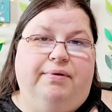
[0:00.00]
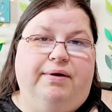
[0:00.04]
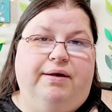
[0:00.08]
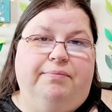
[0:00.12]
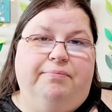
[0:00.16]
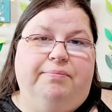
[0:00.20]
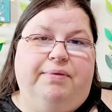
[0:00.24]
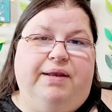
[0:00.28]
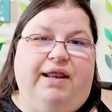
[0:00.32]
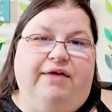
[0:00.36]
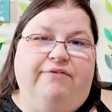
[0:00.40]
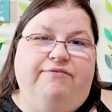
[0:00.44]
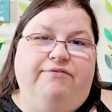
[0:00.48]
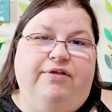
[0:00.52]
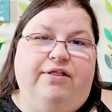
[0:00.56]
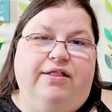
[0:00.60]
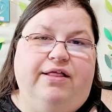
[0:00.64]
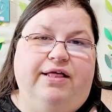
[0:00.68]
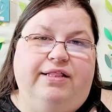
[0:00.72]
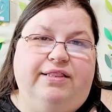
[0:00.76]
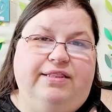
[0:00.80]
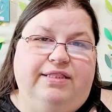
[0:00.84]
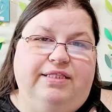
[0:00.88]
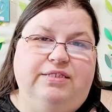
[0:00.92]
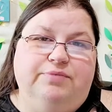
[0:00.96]
but I felt
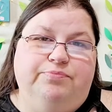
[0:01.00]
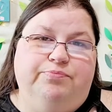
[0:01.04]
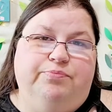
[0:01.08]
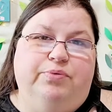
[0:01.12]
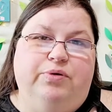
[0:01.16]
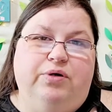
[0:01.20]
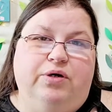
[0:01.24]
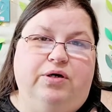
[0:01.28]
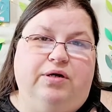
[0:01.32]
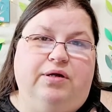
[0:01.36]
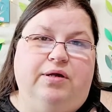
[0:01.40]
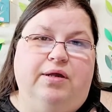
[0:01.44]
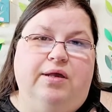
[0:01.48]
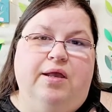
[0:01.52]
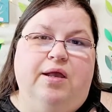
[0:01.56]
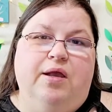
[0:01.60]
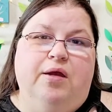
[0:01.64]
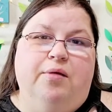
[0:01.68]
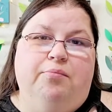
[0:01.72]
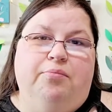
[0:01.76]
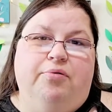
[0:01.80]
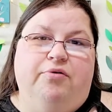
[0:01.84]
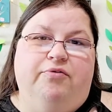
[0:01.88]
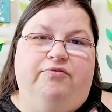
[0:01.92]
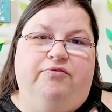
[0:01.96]
like this book
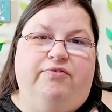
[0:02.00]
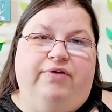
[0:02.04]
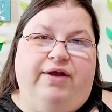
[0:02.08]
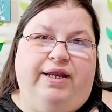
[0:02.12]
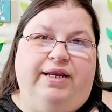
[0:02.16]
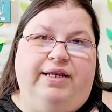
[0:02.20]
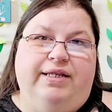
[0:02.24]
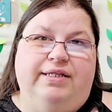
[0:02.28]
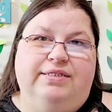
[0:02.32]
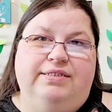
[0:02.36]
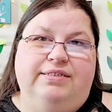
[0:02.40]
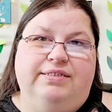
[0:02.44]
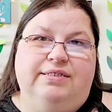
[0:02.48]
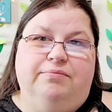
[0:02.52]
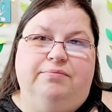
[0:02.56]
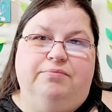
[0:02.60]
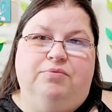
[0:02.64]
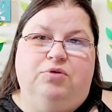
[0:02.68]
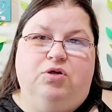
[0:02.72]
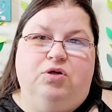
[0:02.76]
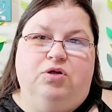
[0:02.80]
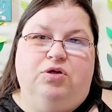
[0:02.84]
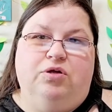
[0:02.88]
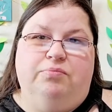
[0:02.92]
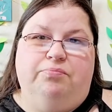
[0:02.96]
provided some
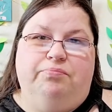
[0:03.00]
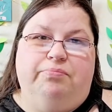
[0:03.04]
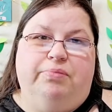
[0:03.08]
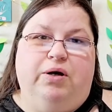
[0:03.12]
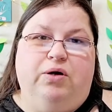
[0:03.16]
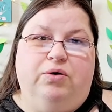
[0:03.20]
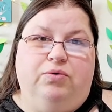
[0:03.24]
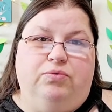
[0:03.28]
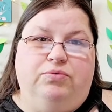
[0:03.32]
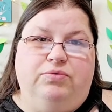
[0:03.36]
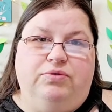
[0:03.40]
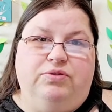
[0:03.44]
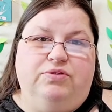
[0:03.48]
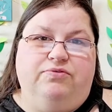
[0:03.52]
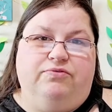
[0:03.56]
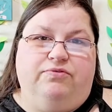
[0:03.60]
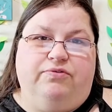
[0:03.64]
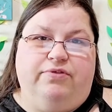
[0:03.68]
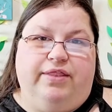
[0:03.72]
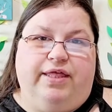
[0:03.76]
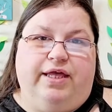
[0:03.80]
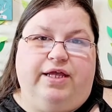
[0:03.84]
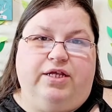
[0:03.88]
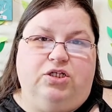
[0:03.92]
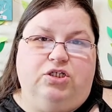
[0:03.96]
good bones for
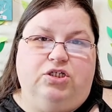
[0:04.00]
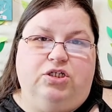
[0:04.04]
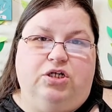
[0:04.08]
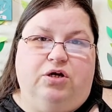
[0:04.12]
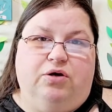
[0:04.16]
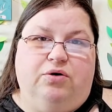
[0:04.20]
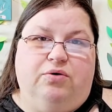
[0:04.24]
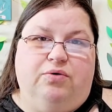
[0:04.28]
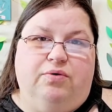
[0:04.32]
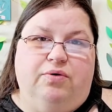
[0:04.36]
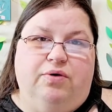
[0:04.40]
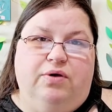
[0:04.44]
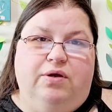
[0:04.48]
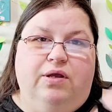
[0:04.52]
that show.